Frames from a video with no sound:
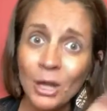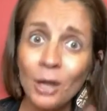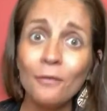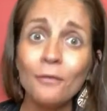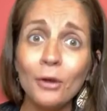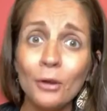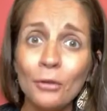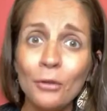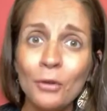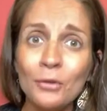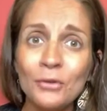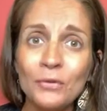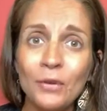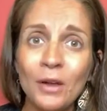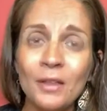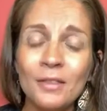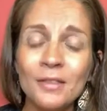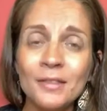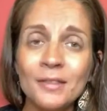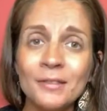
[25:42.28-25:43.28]
convert those
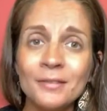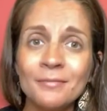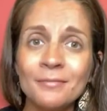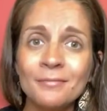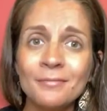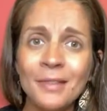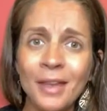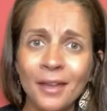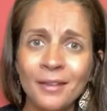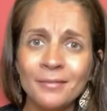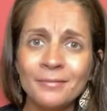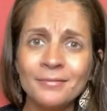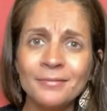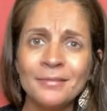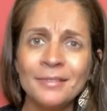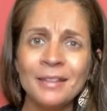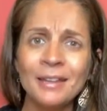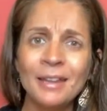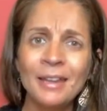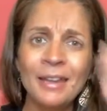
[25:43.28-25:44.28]
friends, okay?
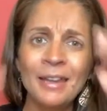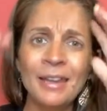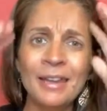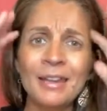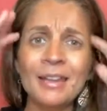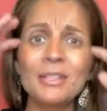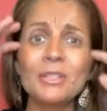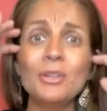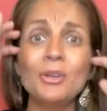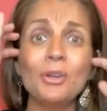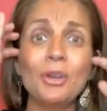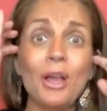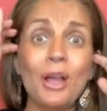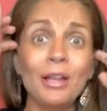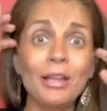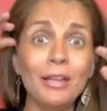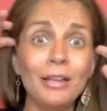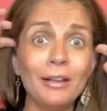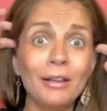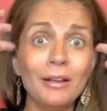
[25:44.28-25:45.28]
Because you're
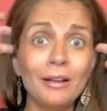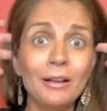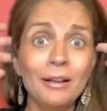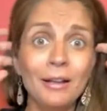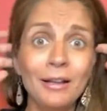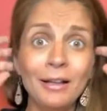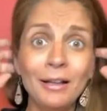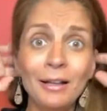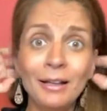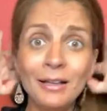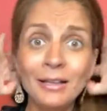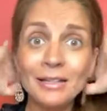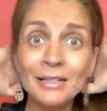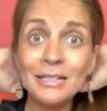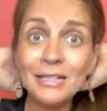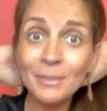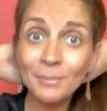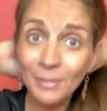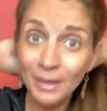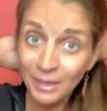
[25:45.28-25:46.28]
not here
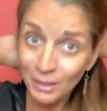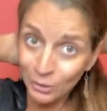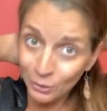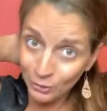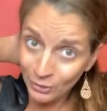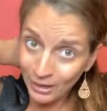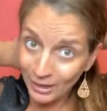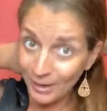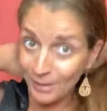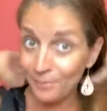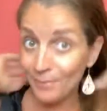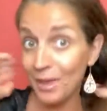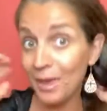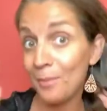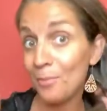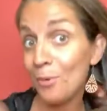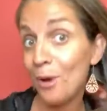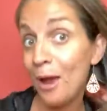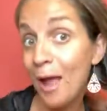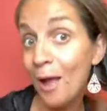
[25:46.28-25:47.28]
to make your Aunt
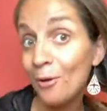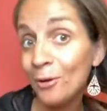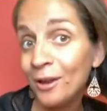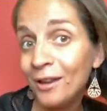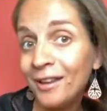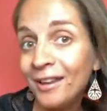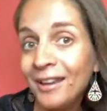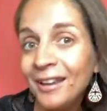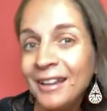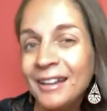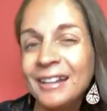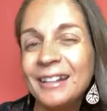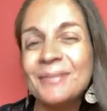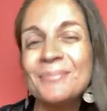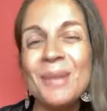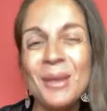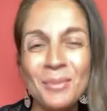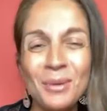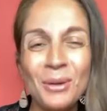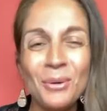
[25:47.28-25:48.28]
May proud.
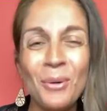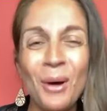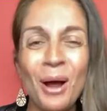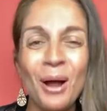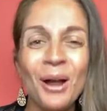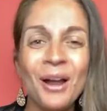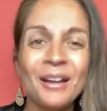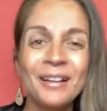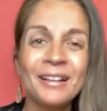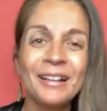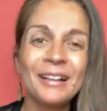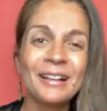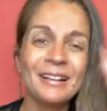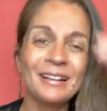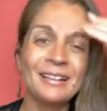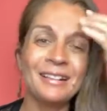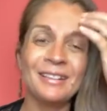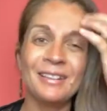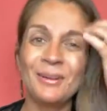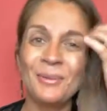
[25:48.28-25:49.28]
Maybe you are,
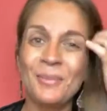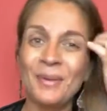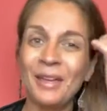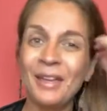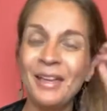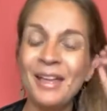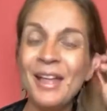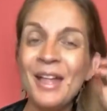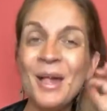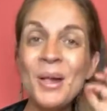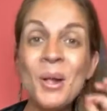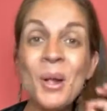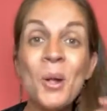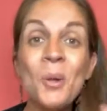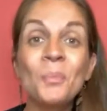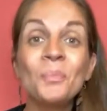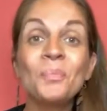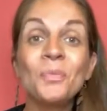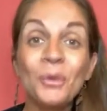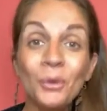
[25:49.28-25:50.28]
a little bit.
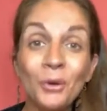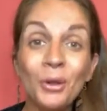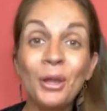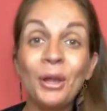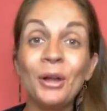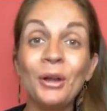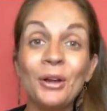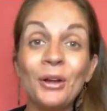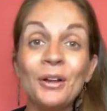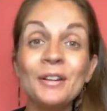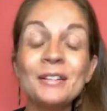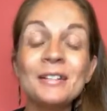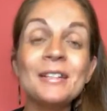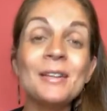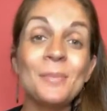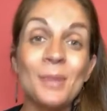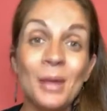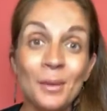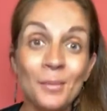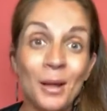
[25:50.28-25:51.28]
You're here
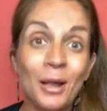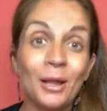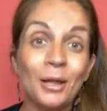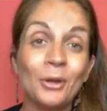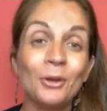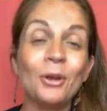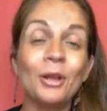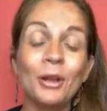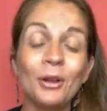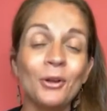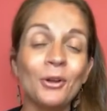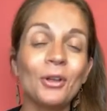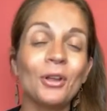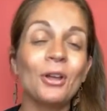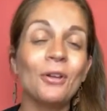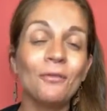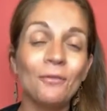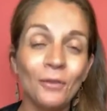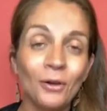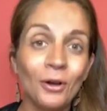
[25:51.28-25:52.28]
to make money. You're here
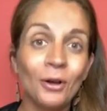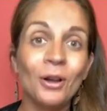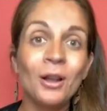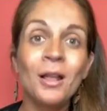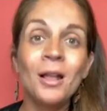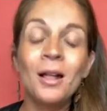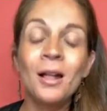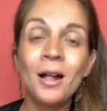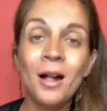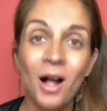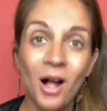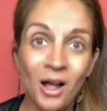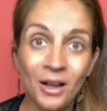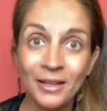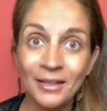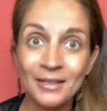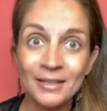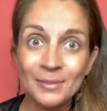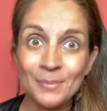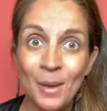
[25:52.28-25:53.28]
to convert
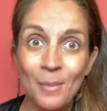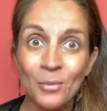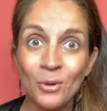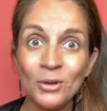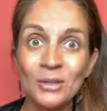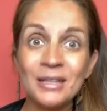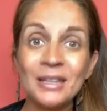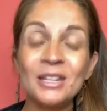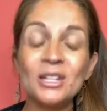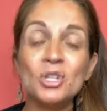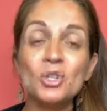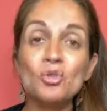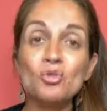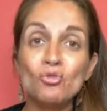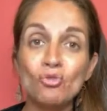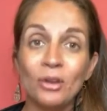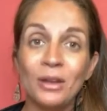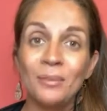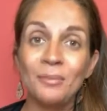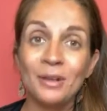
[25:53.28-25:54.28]
audience members into
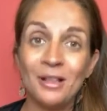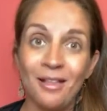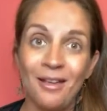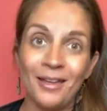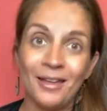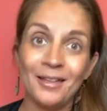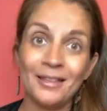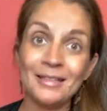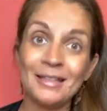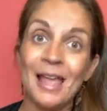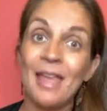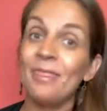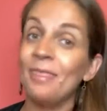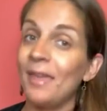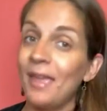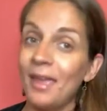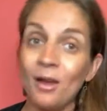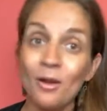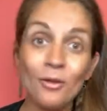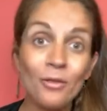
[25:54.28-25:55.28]
dream clients.
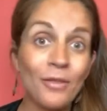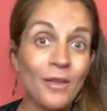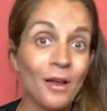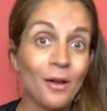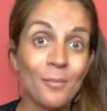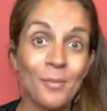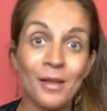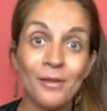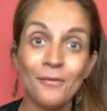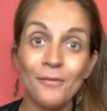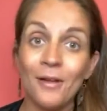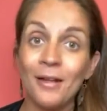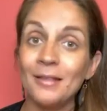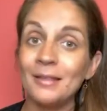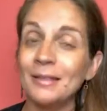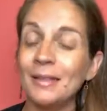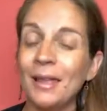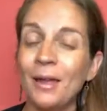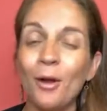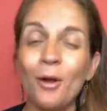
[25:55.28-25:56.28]
And they are there, my
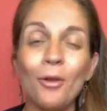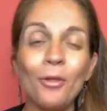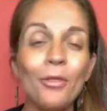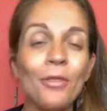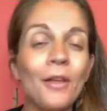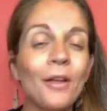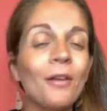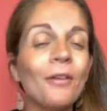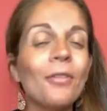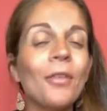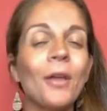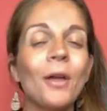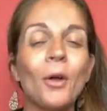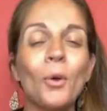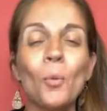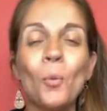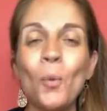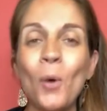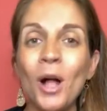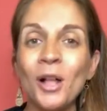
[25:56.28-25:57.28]
friends. They are there. They
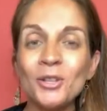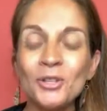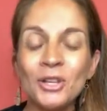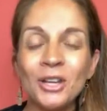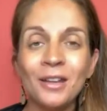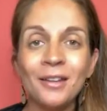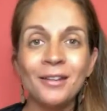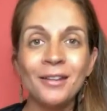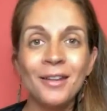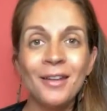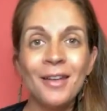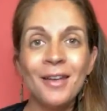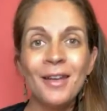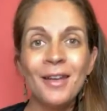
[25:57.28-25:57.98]
are watching.